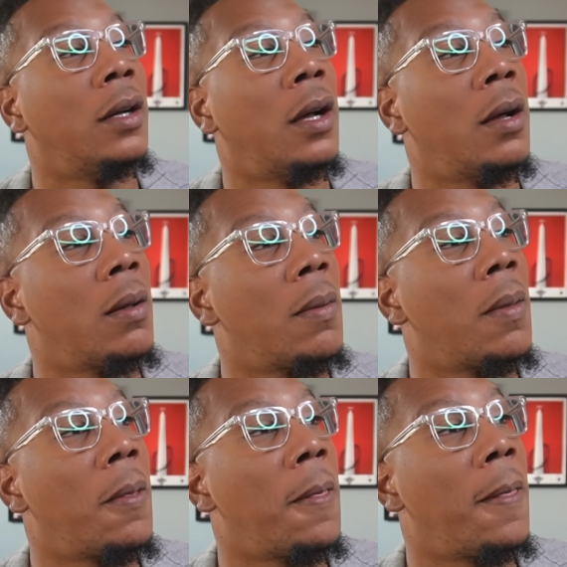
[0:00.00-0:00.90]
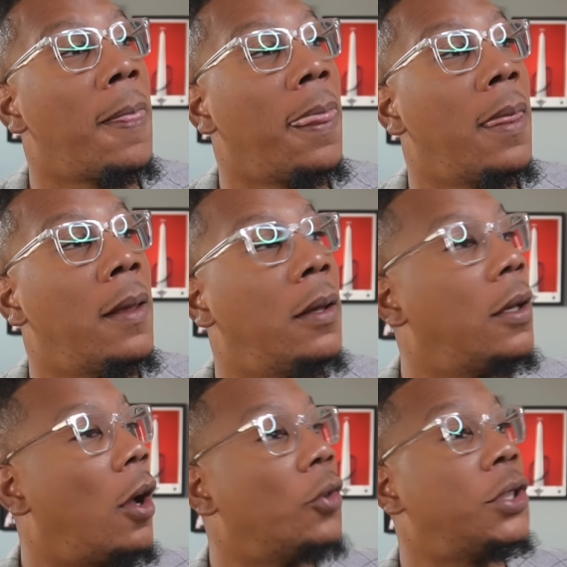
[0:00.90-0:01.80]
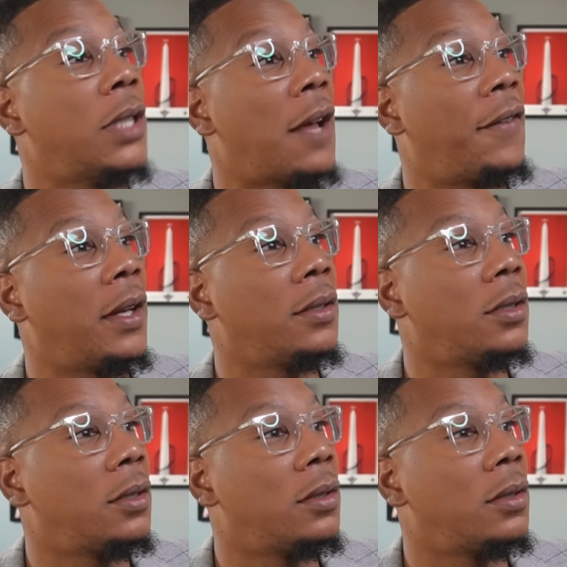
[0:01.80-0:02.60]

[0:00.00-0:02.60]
Huh? Oh, she's not finished?